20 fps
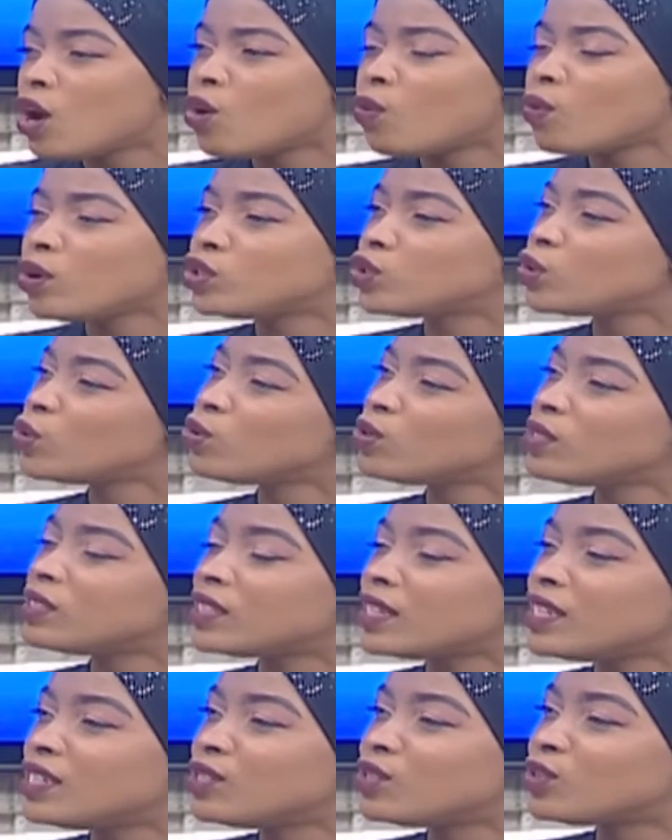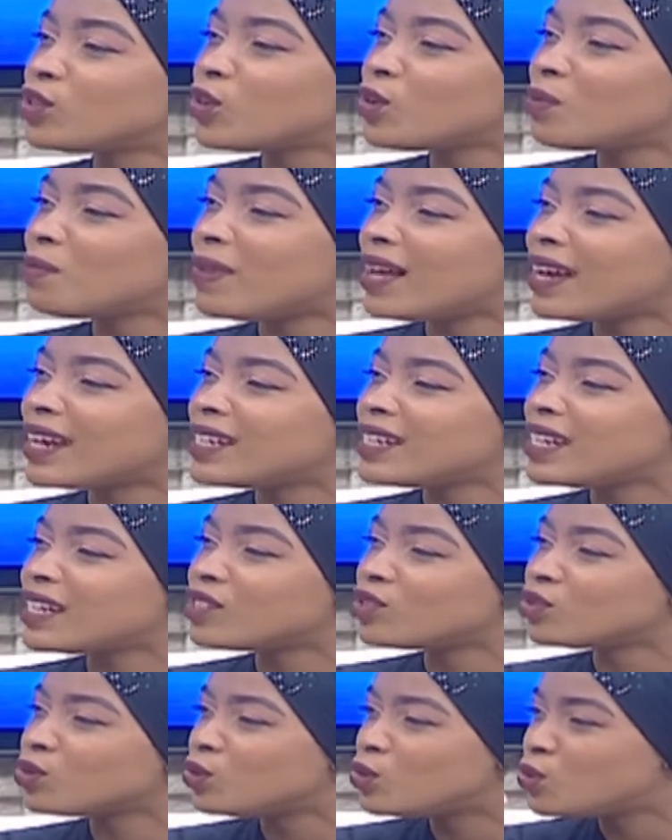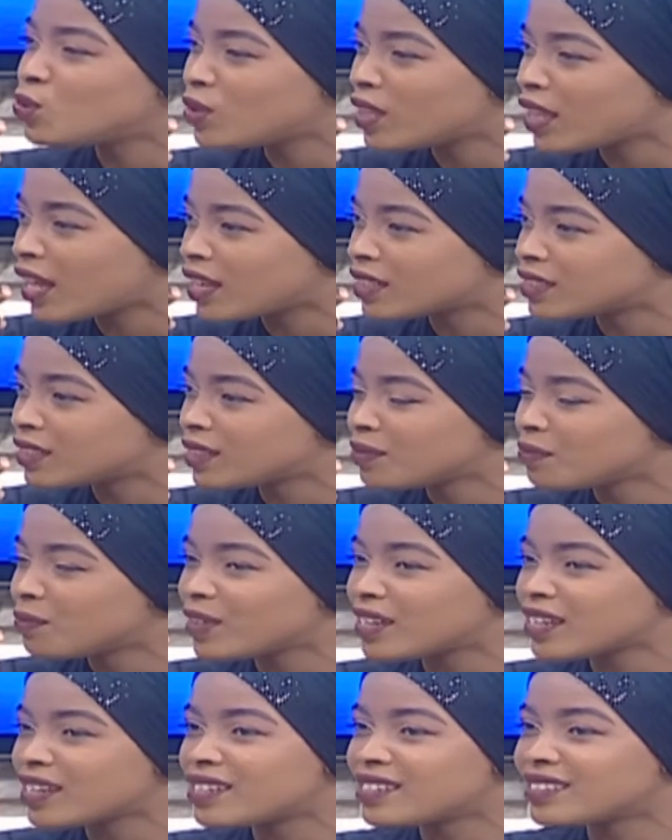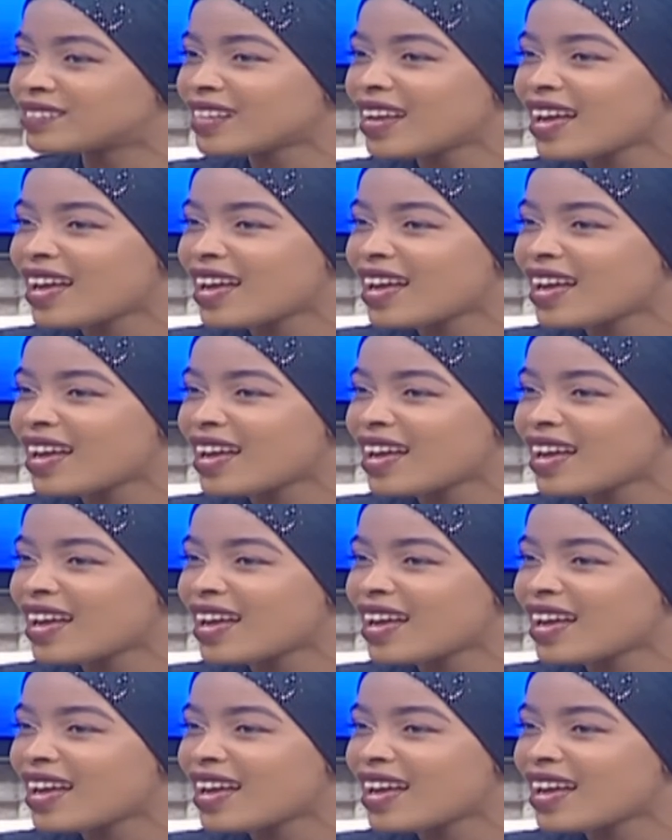what goes into your mind as you do that? Because